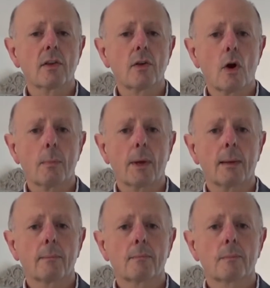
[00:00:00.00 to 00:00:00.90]
therapy,
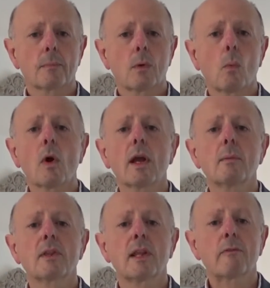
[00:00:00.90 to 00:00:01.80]
working
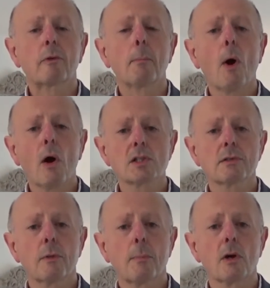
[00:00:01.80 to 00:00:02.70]
with the different parts
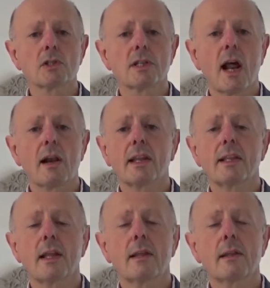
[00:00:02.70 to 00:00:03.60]
of the personality
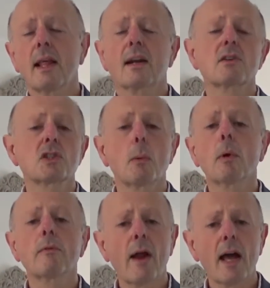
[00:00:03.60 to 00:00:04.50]
that are
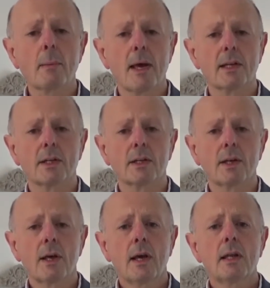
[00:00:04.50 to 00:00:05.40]
somewhat fragmented
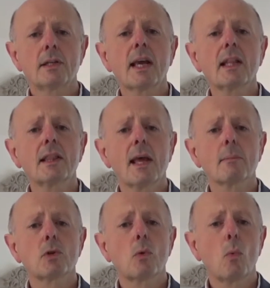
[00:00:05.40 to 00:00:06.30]
to get
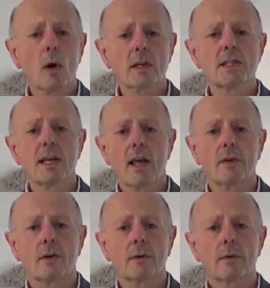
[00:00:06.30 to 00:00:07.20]
them to work
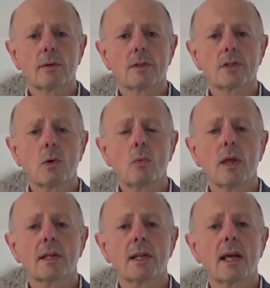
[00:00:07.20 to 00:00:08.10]
together so
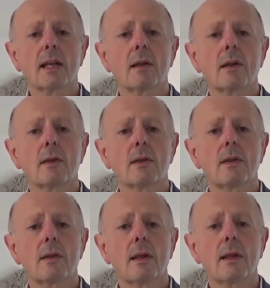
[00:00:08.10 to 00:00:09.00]
that it,
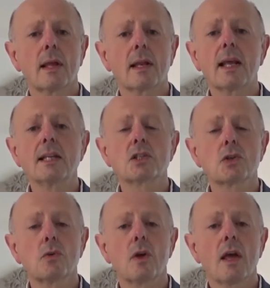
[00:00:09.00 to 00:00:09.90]
it leads
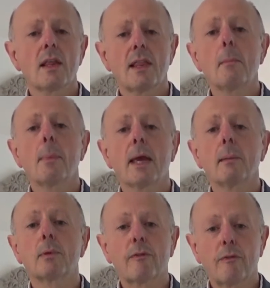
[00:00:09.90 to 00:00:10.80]
to them being
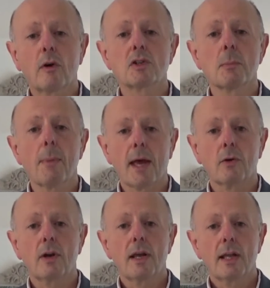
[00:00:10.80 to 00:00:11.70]
able to function
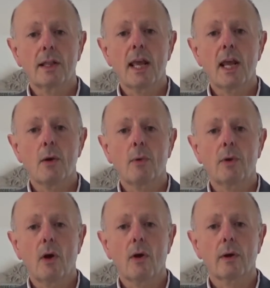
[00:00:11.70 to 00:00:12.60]
better in the here and
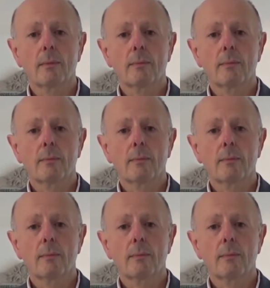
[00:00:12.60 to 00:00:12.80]
now.